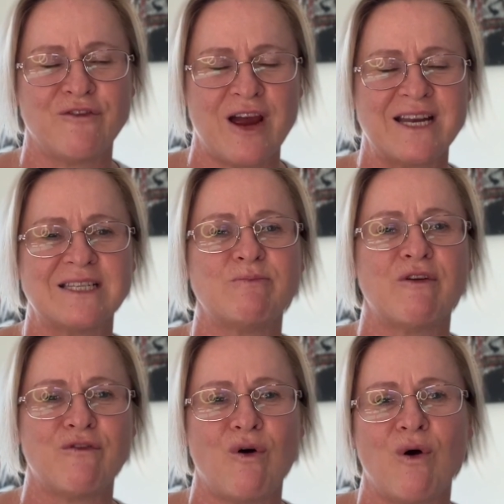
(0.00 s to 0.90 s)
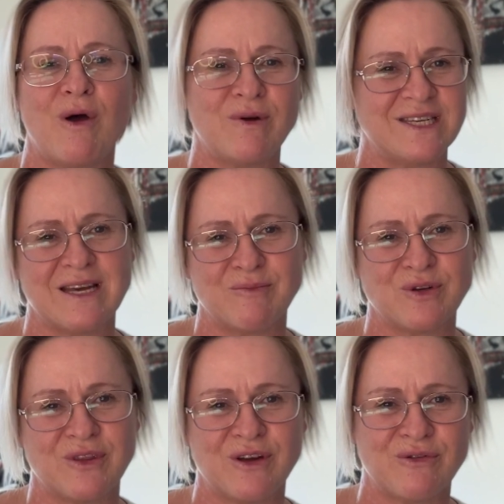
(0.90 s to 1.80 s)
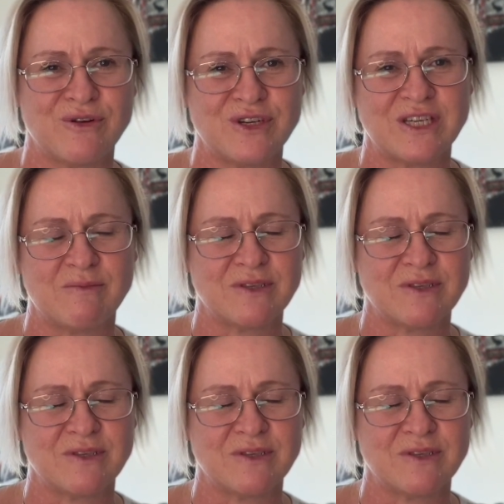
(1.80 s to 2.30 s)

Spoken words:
friends before we jumped on the cruise ship.